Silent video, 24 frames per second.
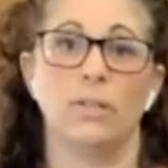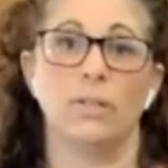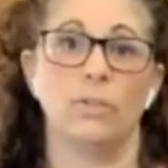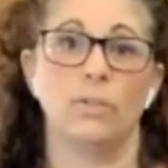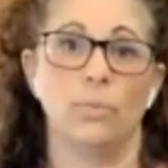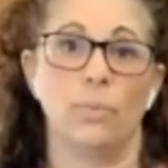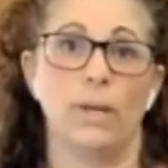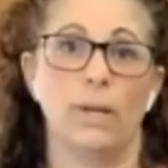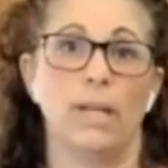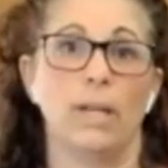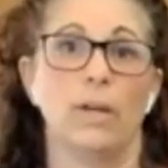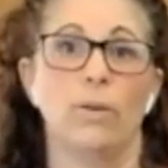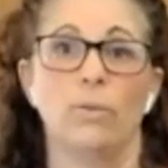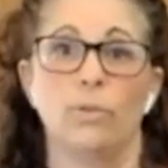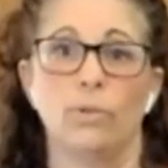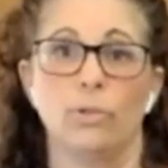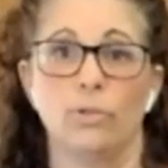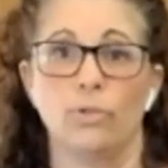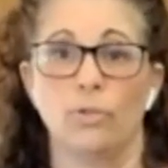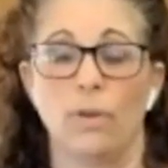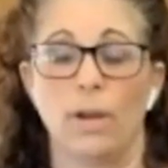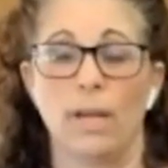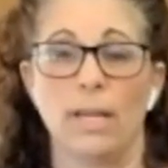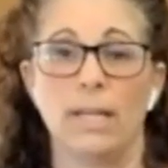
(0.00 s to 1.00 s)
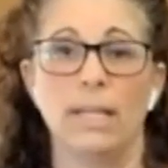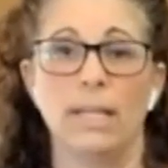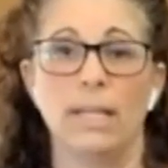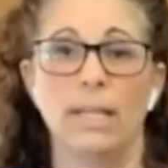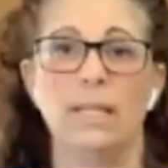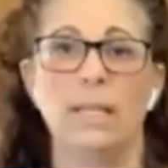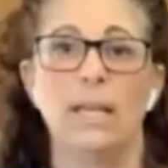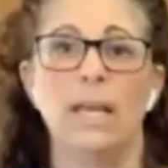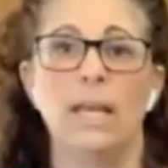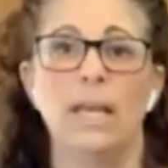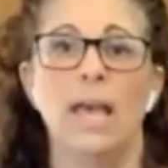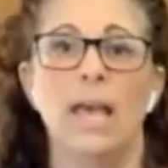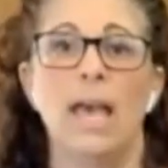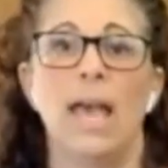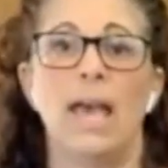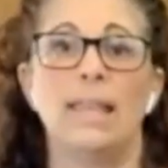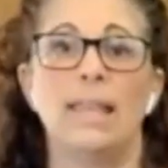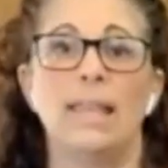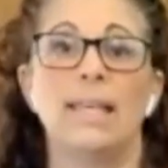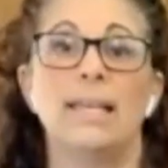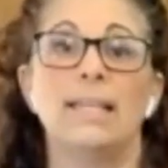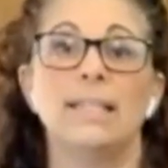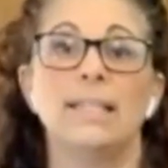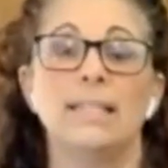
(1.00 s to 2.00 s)
and loose when I go to drain it.
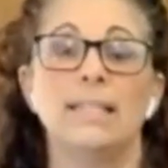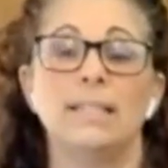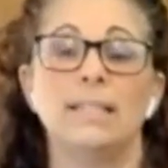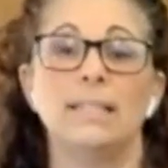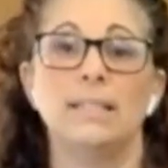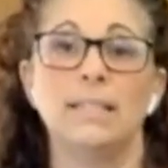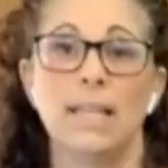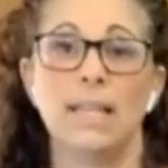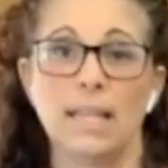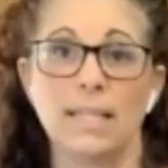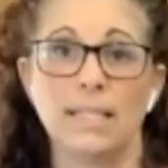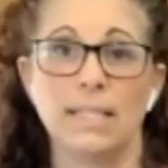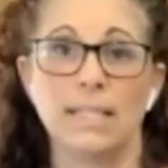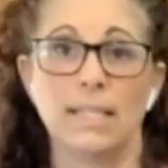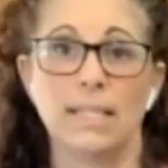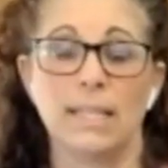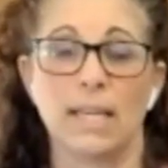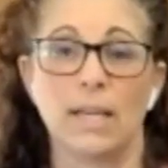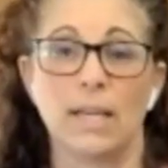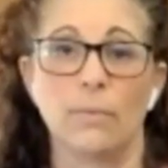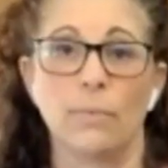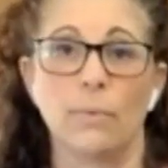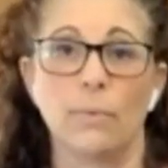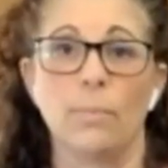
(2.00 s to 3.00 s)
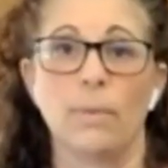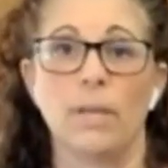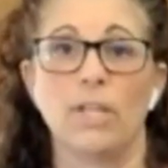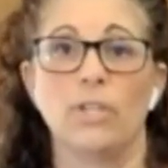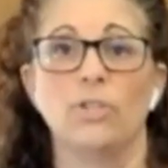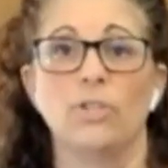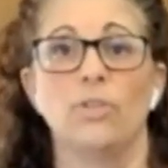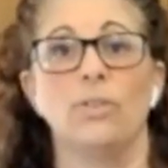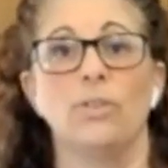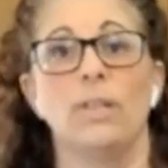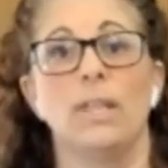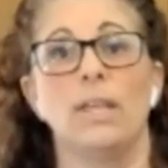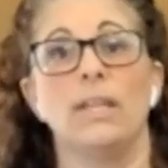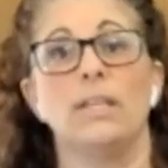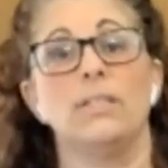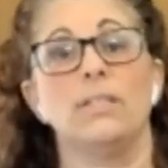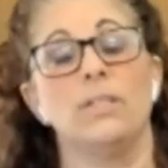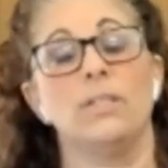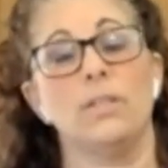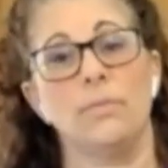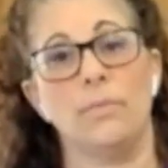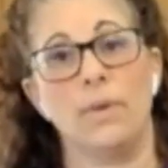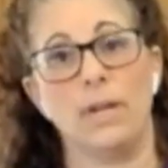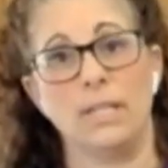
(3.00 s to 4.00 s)
And then tasting it will make sure that
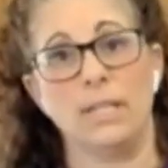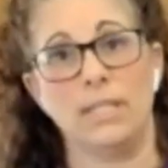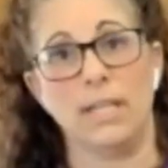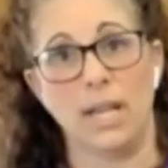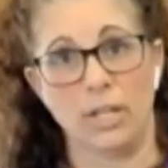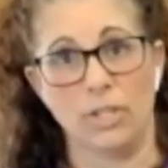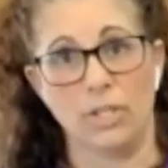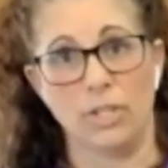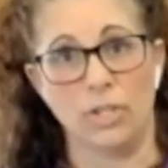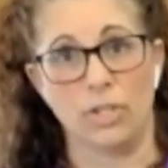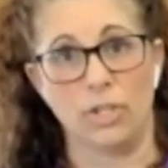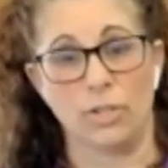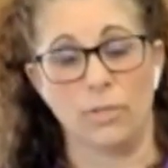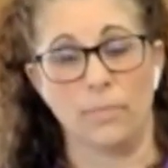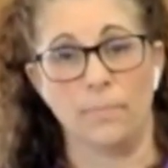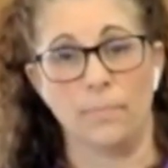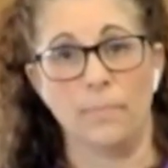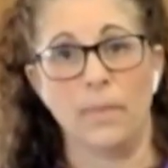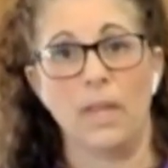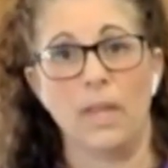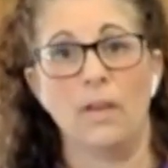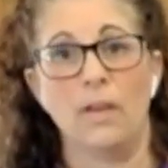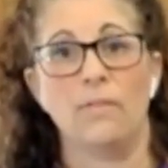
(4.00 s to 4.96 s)
it's the right texture